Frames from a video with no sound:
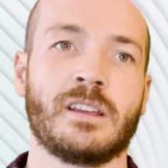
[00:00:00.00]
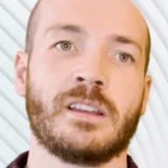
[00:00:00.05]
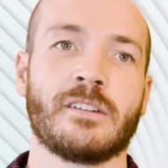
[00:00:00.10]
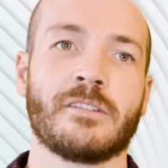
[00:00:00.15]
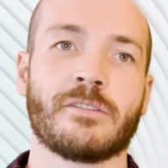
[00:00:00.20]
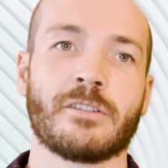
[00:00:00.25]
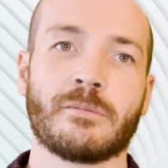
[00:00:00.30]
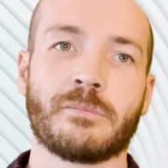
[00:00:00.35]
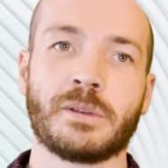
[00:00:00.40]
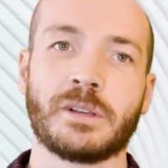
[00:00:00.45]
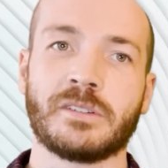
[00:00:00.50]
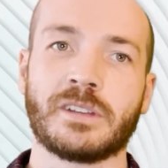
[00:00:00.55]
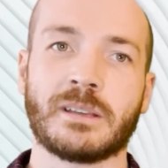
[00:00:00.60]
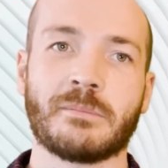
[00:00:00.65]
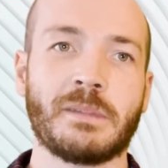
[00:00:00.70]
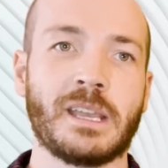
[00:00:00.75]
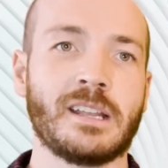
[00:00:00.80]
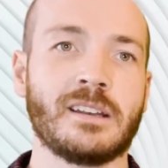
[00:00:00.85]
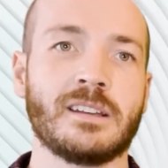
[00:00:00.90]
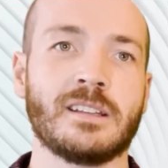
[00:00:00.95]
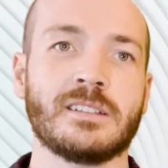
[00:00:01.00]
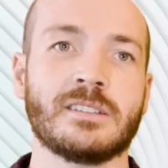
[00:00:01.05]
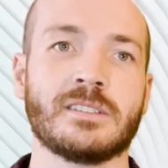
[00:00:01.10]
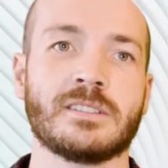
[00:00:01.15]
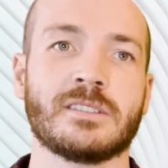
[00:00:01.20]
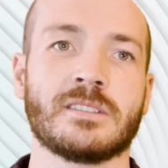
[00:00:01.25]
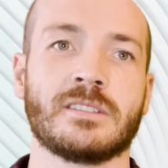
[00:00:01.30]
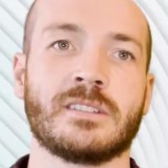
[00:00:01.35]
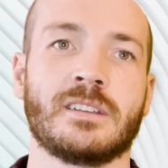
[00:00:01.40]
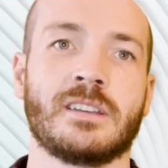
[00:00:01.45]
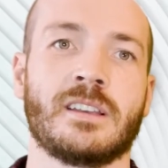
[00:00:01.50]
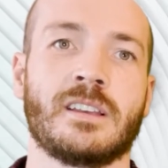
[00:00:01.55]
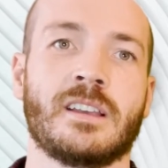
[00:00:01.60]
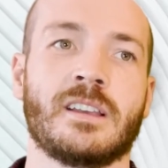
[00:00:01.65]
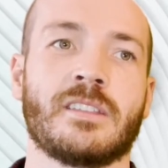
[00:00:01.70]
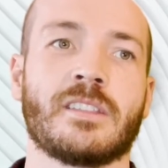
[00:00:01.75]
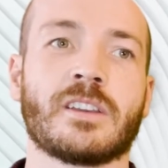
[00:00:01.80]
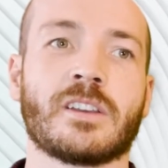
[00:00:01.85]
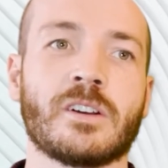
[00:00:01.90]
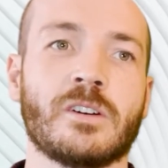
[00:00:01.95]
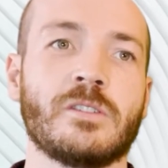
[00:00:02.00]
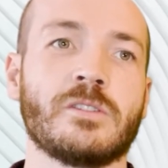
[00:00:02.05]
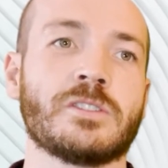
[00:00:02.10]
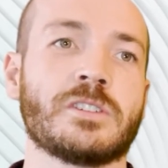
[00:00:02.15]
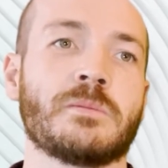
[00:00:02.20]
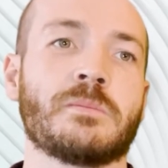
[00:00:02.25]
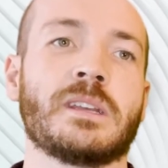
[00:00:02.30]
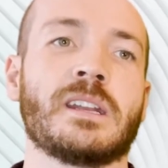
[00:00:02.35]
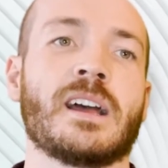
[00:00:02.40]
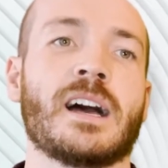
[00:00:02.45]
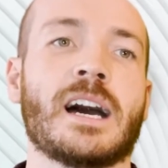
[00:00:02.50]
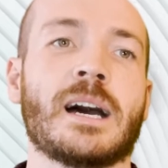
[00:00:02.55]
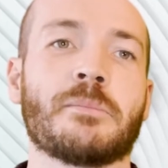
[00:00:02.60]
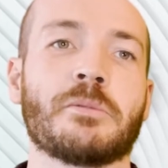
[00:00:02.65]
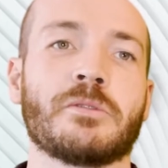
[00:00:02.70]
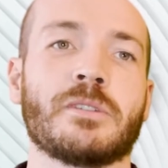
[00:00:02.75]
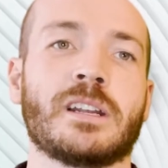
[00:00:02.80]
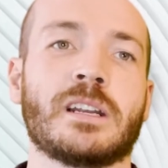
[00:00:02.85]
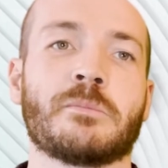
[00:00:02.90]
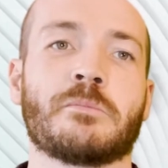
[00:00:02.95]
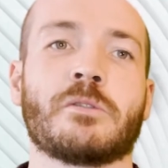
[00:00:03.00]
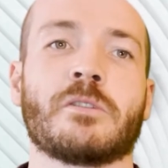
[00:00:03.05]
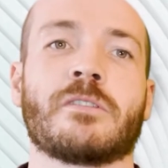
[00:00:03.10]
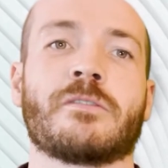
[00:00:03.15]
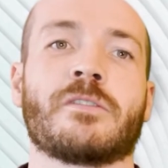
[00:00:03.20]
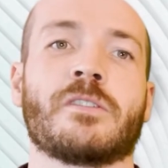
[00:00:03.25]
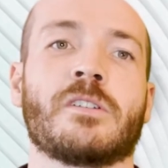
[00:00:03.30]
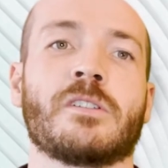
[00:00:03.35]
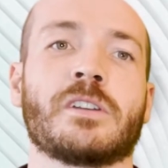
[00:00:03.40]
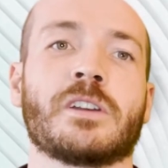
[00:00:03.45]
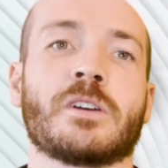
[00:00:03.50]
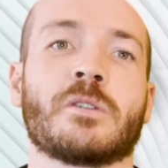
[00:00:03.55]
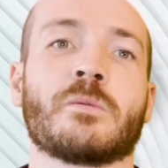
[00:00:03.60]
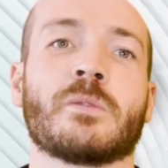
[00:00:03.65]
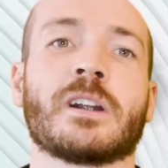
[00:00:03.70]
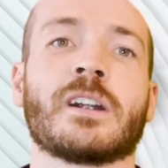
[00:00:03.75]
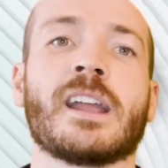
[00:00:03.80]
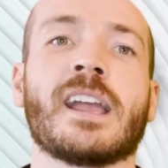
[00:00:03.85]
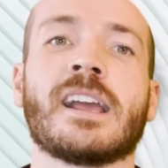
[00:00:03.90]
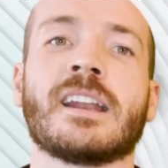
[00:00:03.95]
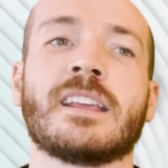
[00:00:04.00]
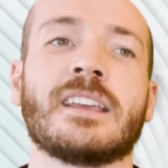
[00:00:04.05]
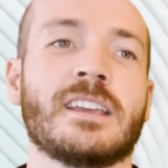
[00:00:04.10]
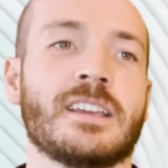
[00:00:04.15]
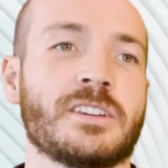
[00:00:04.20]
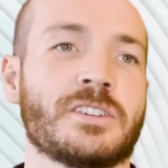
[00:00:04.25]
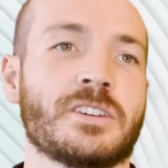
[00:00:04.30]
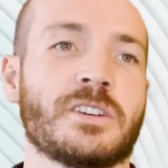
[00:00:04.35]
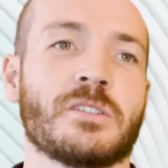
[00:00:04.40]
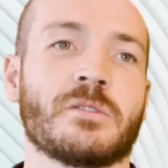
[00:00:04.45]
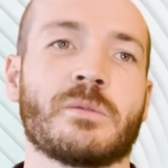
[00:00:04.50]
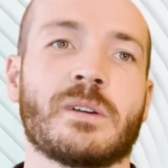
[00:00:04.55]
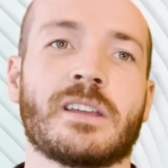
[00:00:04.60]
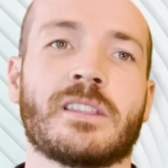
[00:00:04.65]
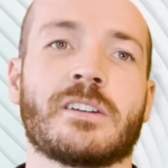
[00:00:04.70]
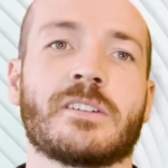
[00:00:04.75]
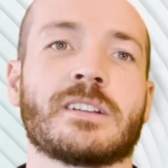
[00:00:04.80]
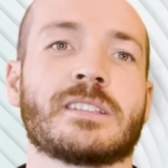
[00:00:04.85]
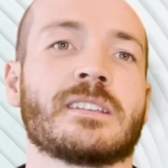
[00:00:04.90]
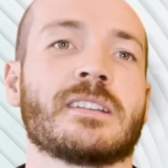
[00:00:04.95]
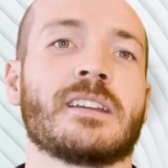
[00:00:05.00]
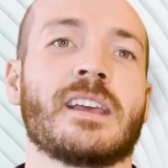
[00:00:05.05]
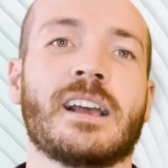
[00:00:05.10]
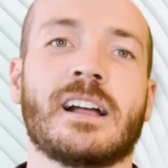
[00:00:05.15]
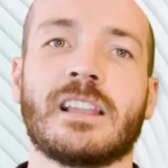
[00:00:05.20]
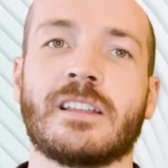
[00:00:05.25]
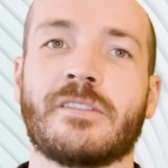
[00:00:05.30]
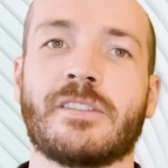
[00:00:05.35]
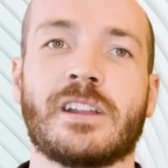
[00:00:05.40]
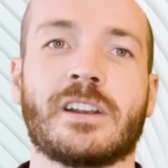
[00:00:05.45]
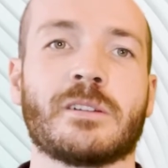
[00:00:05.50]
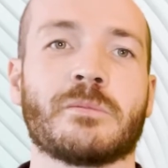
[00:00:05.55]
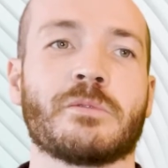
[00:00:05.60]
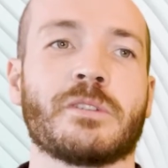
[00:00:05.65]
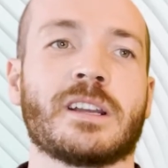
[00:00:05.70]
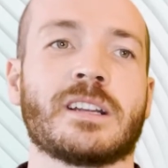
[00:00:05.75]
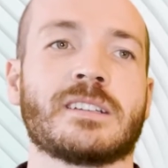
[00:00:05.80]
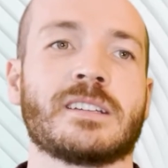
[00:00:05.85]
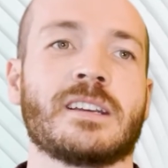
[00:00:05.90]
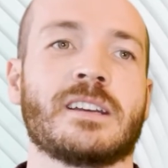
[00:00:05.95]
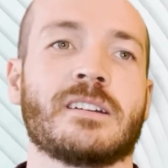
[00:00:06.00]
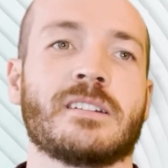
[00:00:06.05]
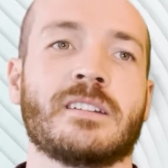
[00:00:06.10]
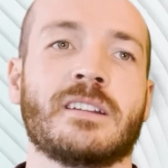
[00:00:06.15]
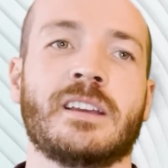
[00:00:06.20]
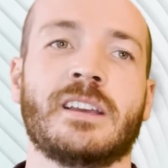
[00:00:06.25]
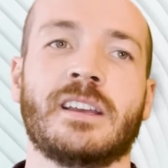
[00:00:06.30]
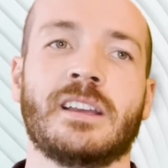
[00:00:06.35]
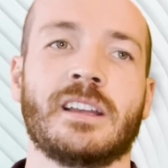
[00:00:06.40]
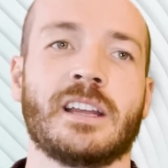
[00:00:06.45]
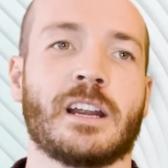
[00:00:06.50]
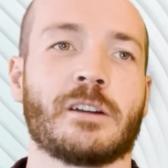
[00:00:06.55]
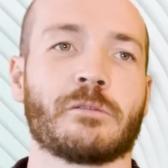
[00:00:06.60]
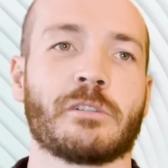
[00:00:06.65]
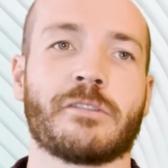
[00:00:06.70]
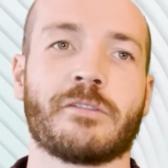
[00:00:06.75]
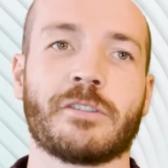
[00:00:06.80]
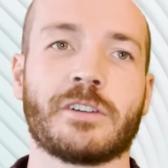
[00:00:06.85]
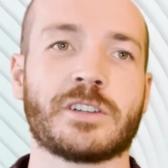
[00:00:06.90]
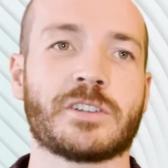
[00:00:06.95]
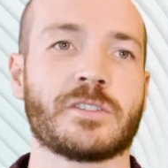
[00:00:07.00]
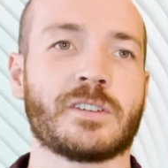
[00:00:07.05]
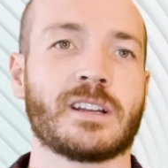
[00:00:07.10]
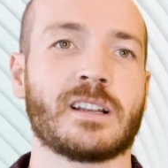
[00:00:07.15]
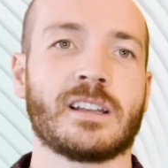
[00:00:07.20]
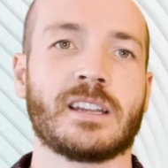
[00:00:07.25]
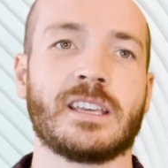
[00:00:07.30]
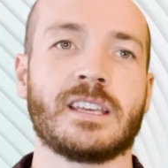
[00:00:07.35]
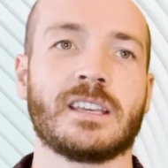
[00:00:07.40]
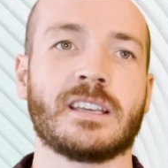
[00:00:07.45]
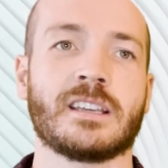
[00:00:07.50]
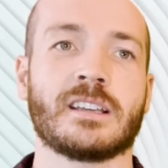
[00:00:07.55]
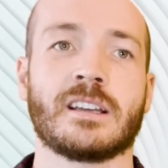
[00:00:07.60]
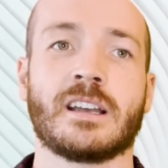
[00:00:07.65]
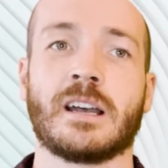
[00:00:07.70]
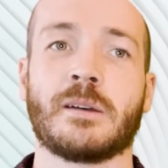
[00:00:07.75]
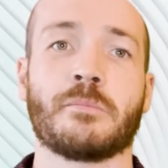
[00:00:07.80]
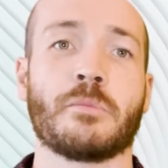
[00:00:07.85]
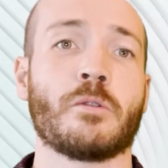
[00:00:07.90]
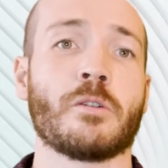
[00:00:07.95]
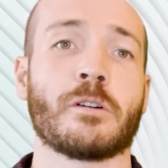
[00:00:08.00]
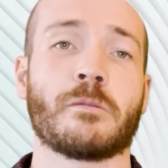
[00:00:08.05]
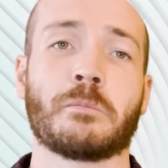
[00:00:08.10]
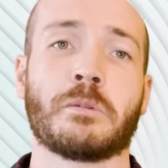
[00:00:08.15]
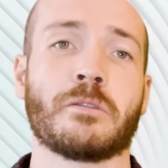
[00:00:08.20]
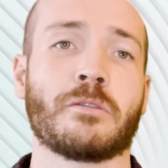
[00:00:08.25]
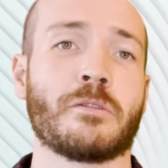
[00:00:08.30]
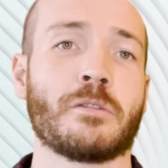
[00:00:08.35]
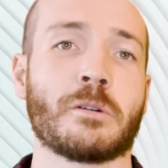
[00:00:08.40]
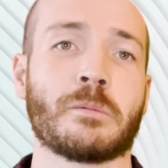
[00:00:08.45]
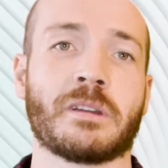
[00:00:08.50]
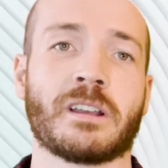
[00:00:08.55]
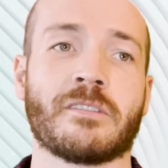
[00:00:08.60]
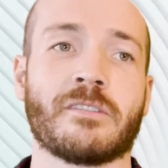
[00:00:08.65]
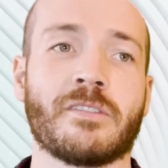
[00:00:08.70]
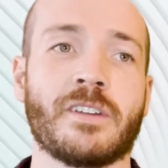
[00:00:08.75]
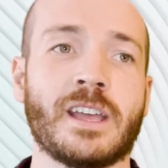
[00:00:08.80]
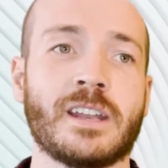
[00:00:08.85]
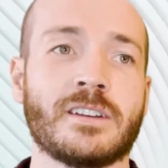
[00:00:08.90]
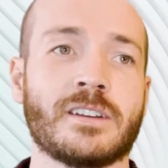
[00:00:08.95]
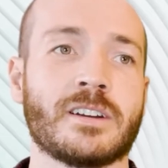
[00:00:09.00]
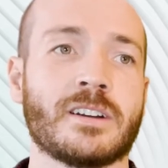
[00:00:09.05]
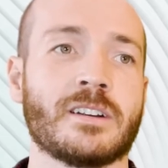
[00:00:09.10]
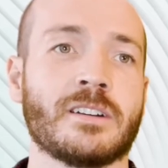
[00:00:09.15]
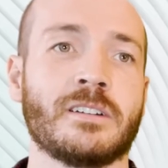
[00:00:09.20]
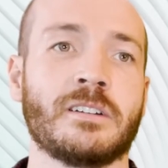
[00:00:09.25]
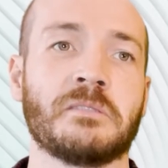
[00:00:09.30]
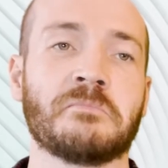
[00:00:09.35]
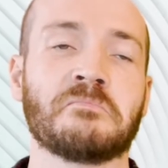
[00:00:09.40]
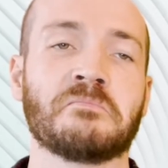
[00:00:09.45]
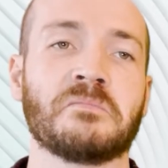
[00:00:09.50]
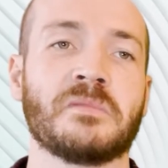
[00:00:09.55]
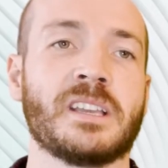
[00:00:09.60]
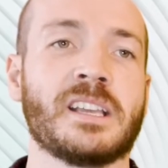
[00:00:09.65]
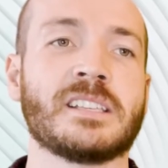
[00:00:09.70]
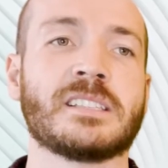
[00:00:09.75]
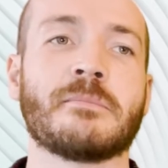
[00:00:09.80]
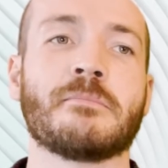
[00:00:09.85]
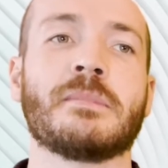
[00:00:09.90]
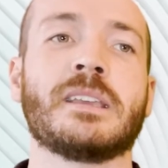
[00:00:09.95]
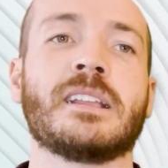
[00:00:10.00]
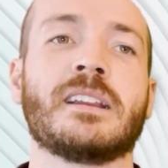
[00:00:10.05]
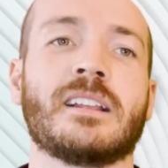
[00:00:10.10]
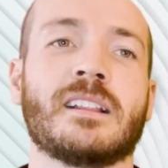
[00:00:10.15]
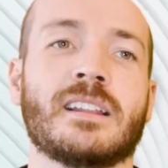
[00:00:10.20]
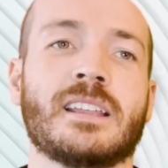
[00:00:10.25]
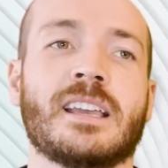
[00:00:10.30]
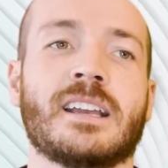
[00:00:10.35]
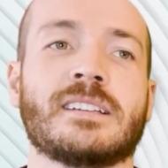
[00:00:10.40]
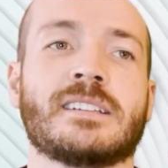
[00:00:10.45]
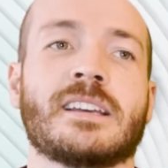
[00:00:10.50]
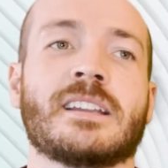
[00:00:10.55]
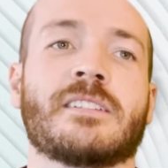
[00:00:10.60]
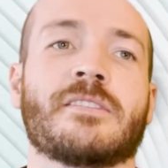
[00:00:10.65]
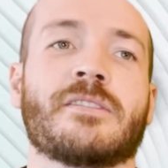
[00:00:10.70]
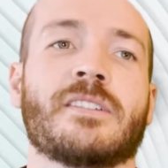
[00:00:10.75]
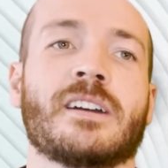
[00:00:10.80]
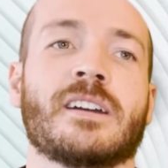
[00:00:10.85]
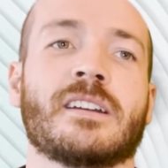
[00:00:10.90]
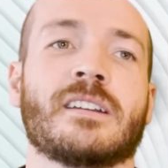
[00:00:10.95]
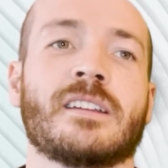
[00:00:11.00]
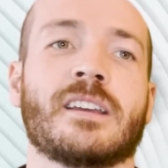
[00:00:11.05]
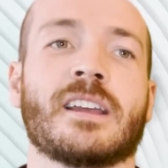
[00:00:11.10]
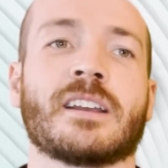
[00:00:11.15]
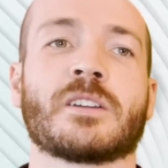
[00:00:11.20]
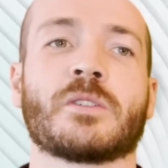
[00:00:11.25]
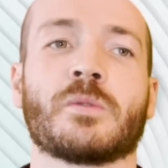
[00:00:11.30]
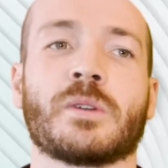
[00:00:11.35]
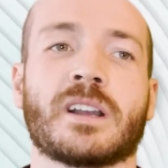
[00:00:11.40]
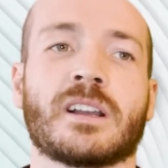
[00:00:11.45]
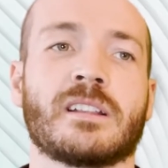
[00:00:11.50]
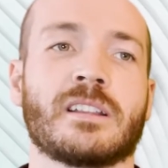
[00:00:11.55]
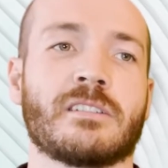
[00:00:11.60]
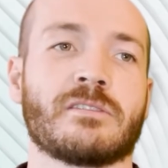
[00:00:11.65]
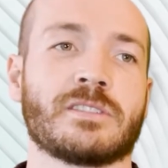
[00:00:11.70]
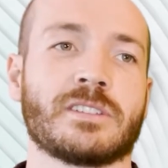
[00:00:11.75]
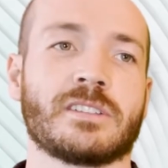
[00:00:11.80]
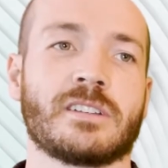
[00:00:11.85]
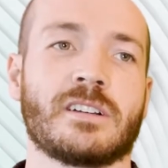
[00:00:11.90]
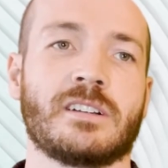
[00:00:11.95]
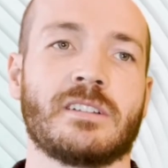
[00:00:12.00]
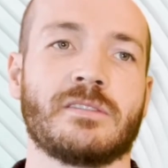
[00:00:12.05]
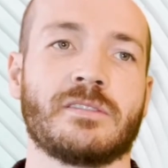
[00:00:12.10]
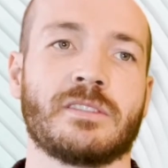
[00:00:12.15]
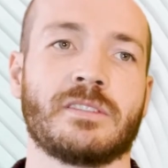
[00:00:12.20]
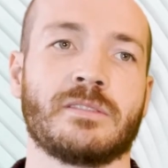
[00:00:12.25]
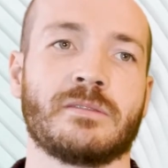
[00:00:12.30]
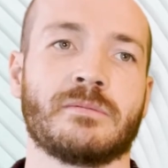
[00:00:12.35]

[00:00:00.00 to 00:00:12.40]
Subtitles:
For building maintenance, the goal should be to operate a portfolio where any issue, whether it's an elevator breakdown, a refrigerant leak, a poor performing vendor, is immediately identified and quickly resolved.